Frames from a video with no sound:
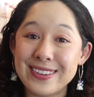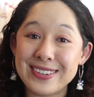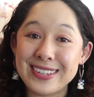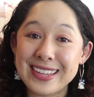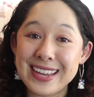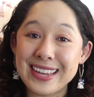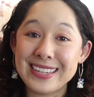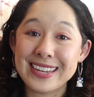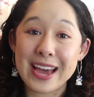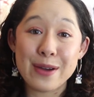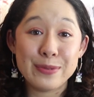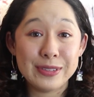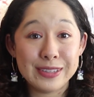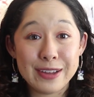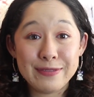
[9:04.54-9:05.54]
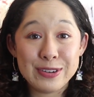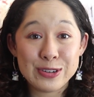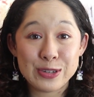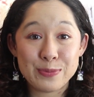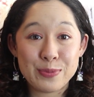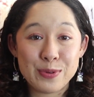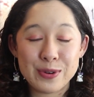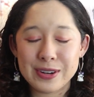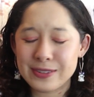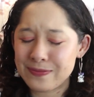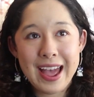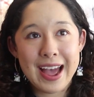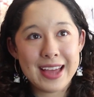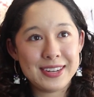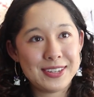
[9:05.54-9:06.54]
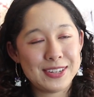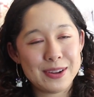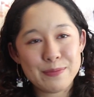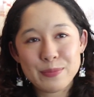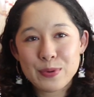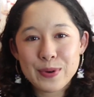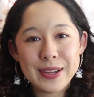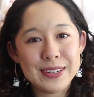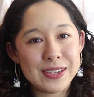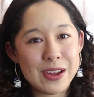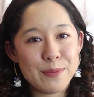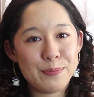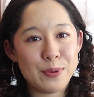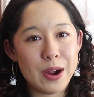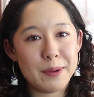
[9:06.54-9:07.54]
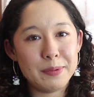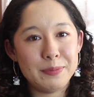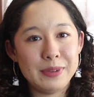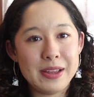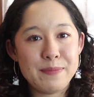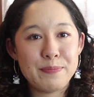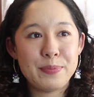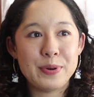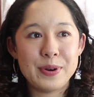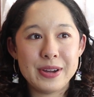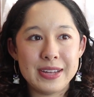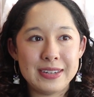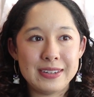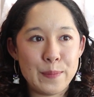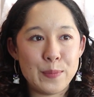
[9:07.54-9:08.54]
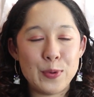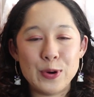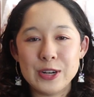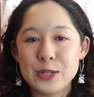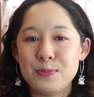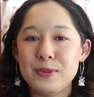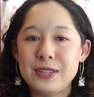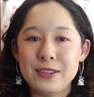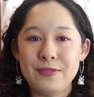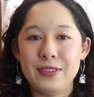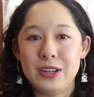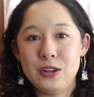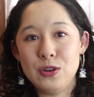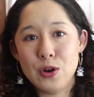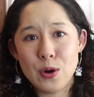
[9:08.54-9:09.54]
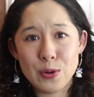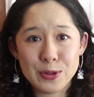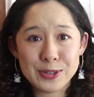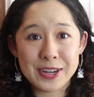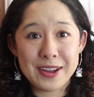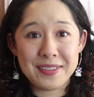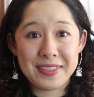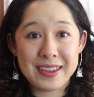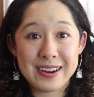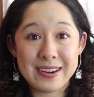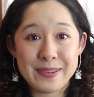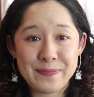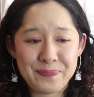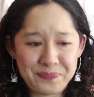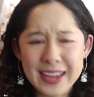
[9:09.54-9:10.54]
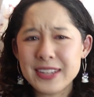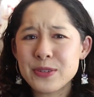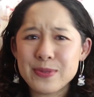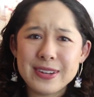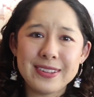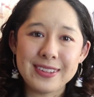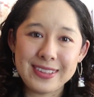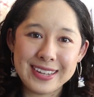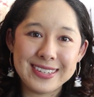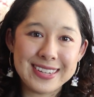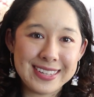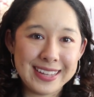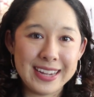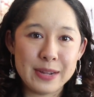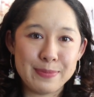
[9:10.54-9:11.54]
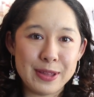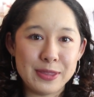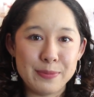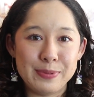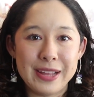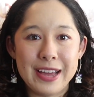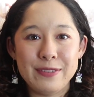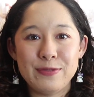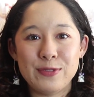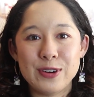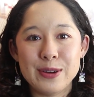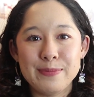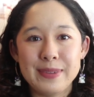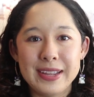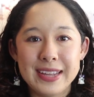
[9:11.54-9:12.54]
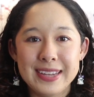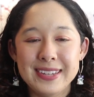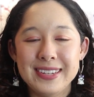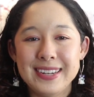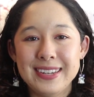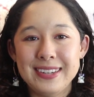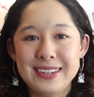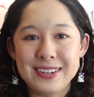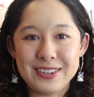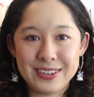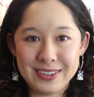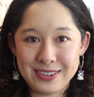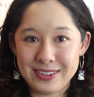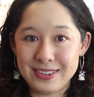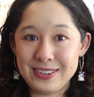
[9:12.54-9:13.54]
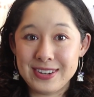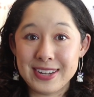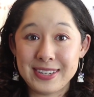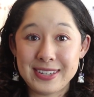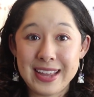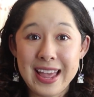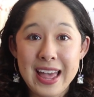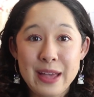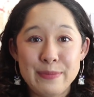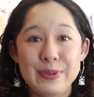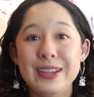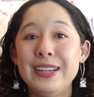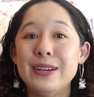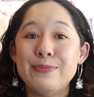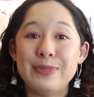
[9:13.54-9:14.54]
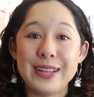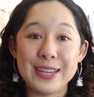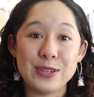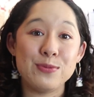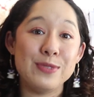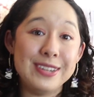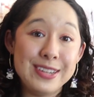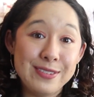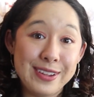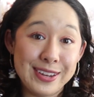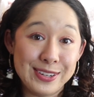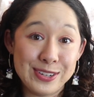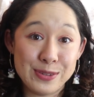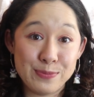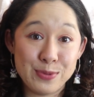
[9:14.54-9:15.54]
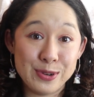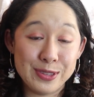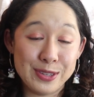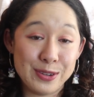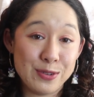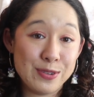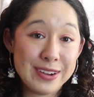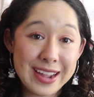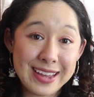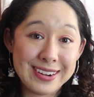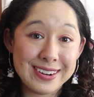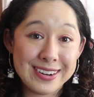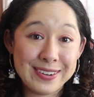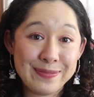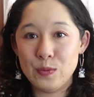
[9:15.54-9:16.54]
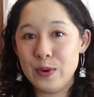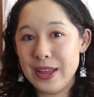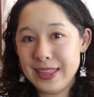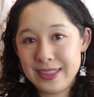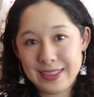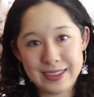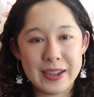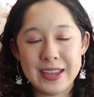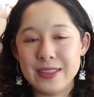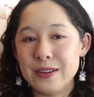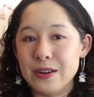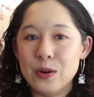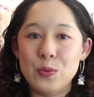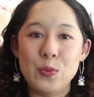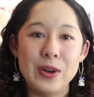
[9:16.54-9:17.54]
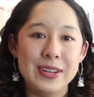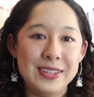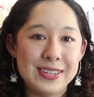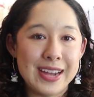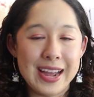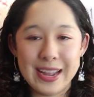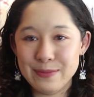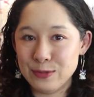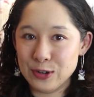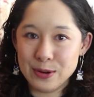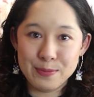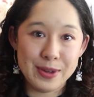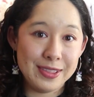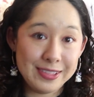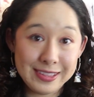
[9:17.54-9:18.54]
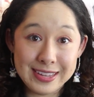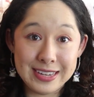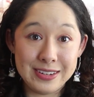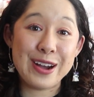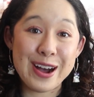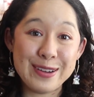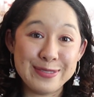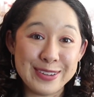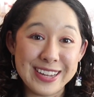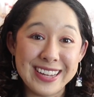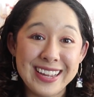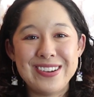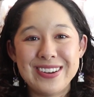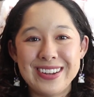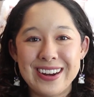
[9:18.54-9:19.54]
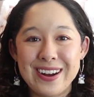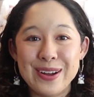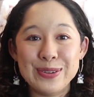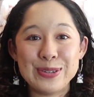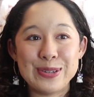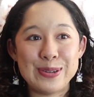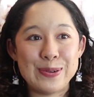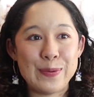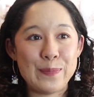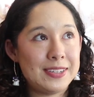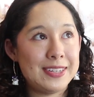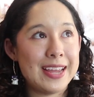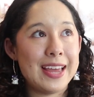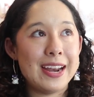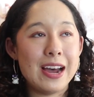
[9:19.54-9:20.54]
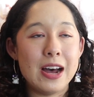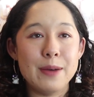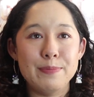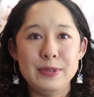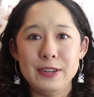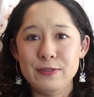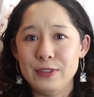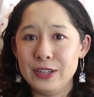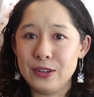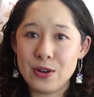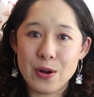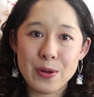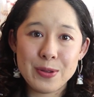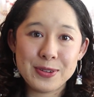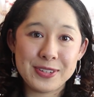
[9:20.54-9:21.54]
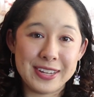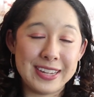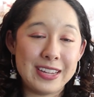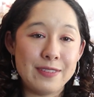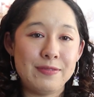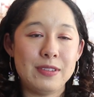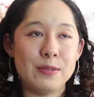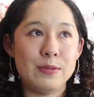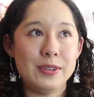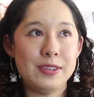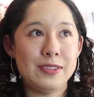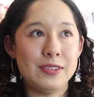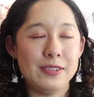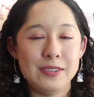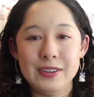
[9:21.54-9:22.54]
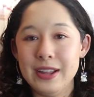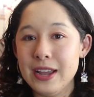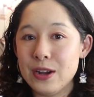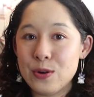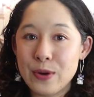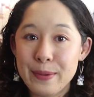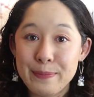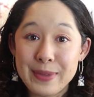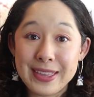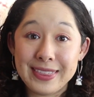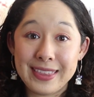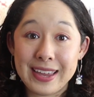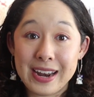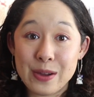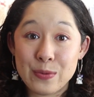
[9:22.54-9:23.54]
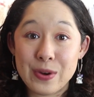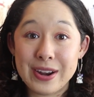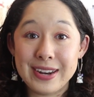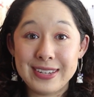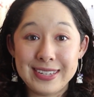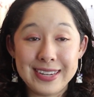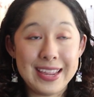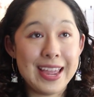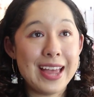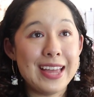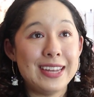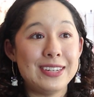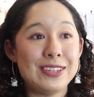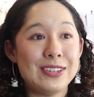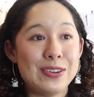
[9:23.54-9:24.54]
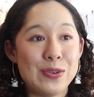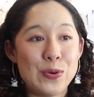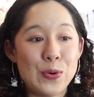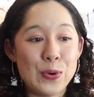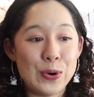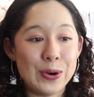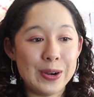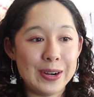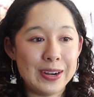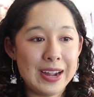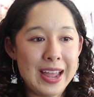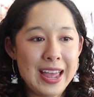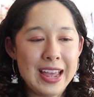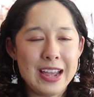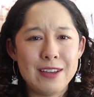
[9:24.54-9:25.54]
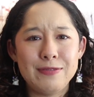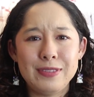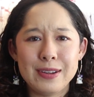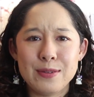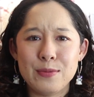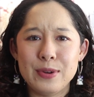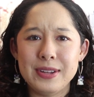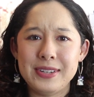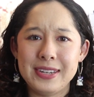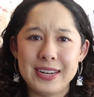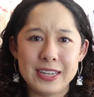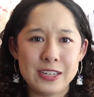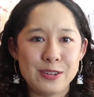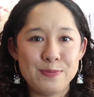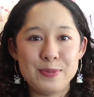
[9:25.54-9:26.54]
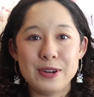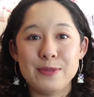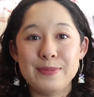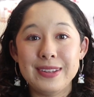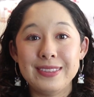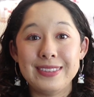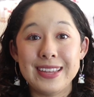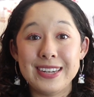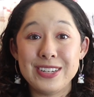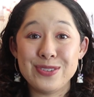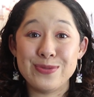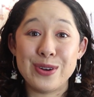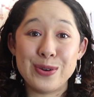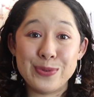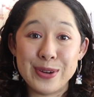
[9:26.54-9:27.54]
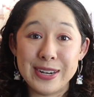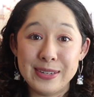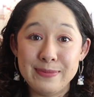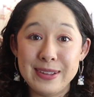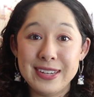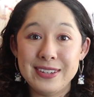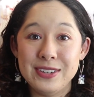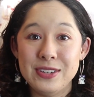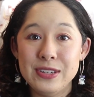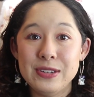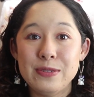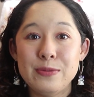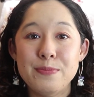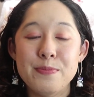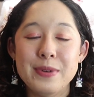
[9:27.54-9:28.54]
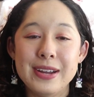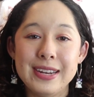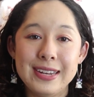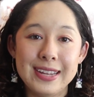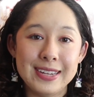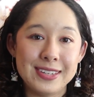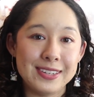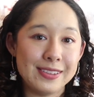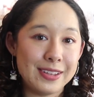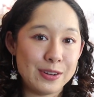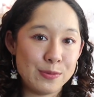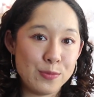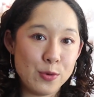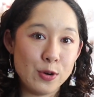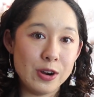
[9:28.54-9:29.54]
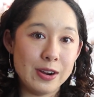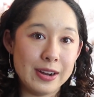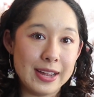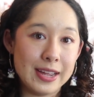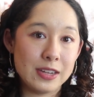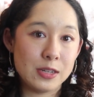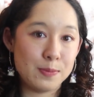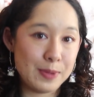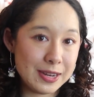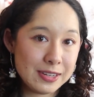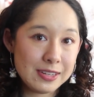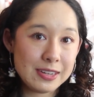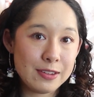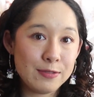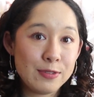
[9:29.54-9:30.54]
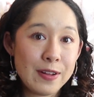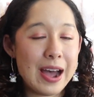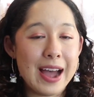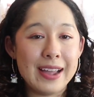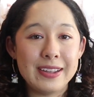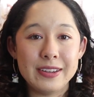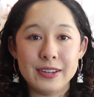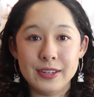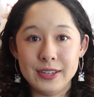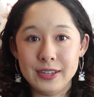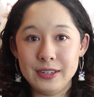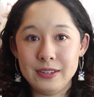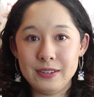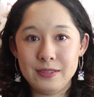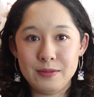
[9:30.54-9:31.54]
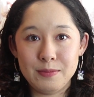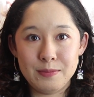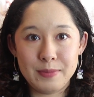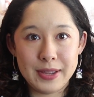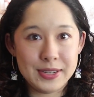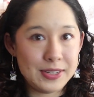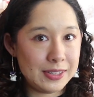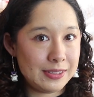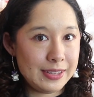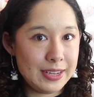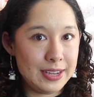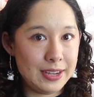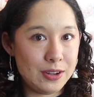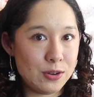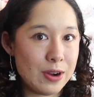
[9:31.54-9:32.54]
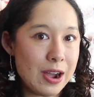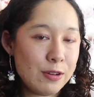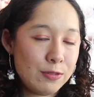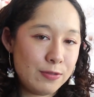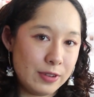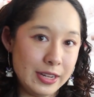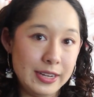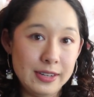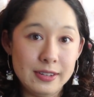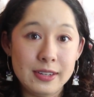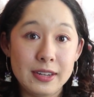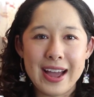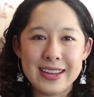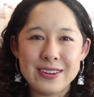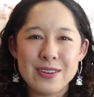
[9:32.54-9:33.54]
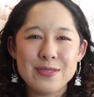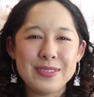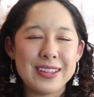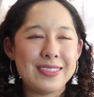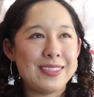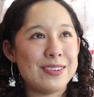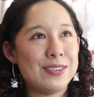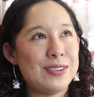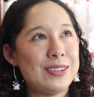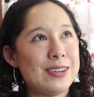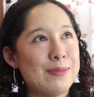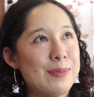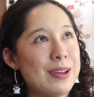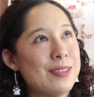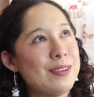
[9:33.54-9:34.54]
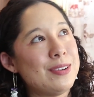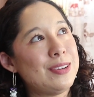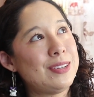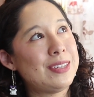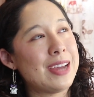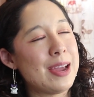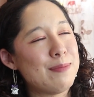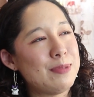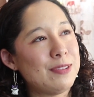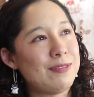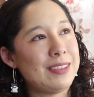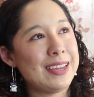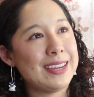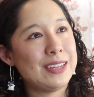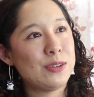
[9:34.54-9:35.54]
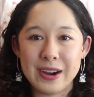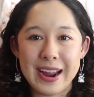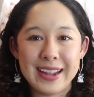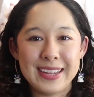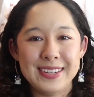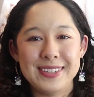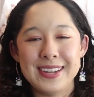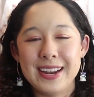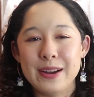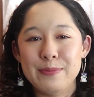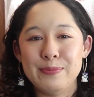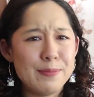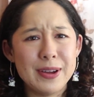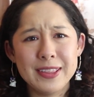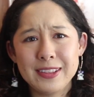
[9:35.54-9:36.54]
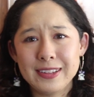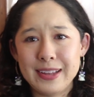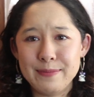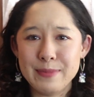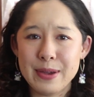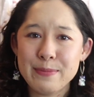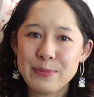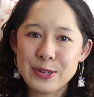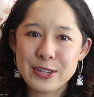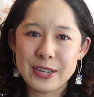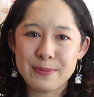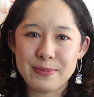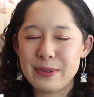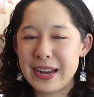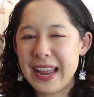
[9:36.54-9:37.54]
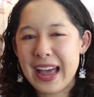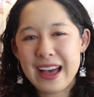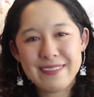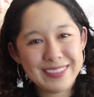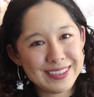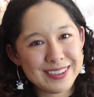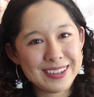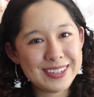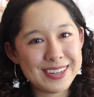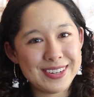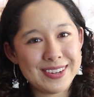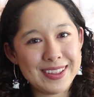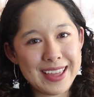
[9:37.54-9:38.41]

those things, I would love your support. At some point, I'll probably put more specific goals on there. That's one of the things I like about the platform, is in addition to just being a place where you can support the creator with either a one-time or a monthly coffee, you could also set up different goals, like if there was certain equipment that I wanted to get, or if there was an experiment that you all wanted me to do, but it's a little more expensive, I could basically crowdfund. I know that there's some other types of thing where I can set up a monthly membership, but I haven't looked into